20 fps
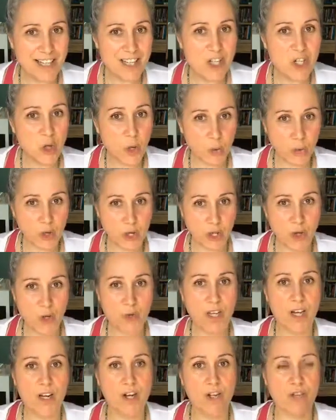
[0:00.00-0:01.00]
You don't want to go
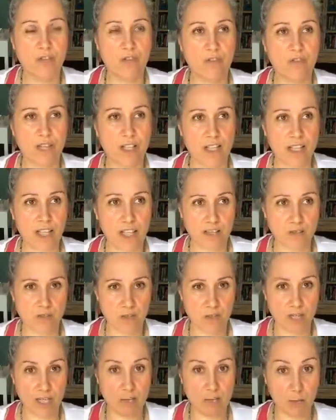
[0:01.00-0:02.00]
there. You feel like if you
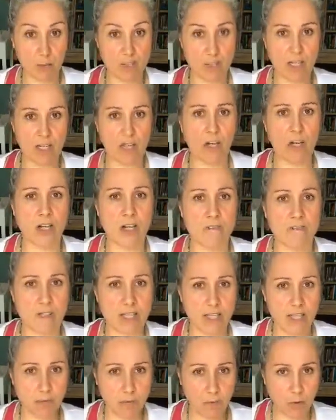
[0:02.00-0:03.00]
keep holding on, if you
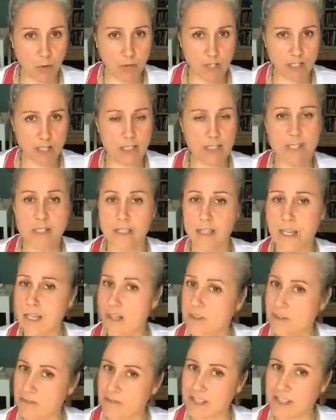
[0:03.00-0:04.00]
keep holding things
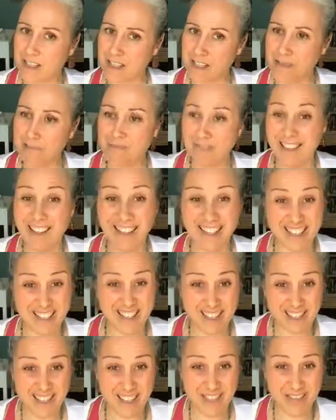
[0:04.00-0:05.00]
together, if you keep lying to
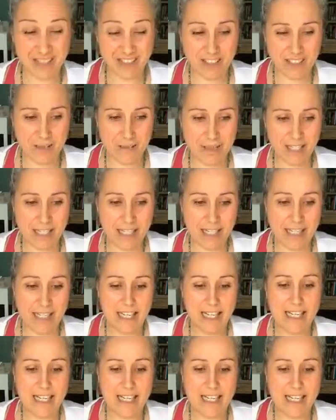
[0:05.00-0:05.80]
yourself a little bit,